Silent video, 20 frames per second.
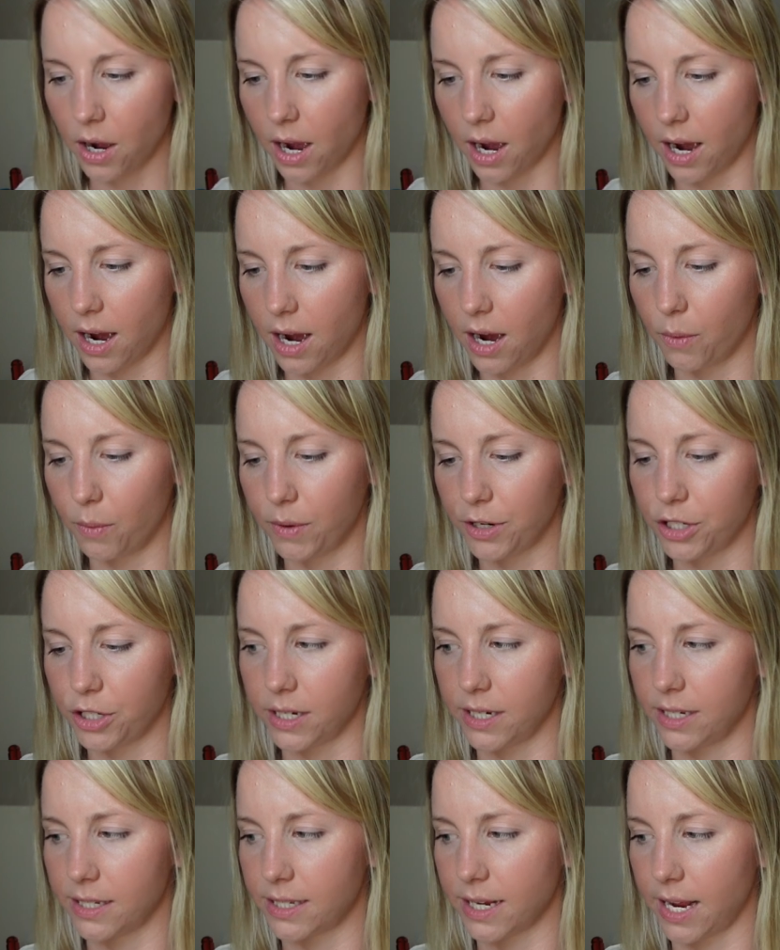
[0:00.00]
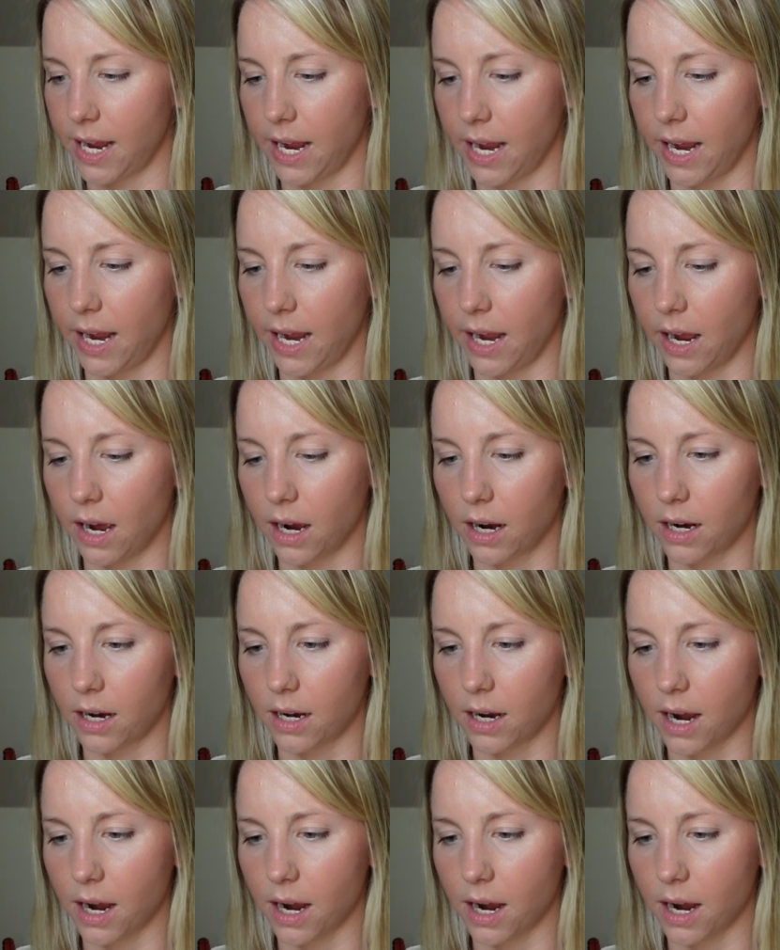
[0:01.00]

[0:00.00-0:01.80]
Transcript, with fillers: uh, which is a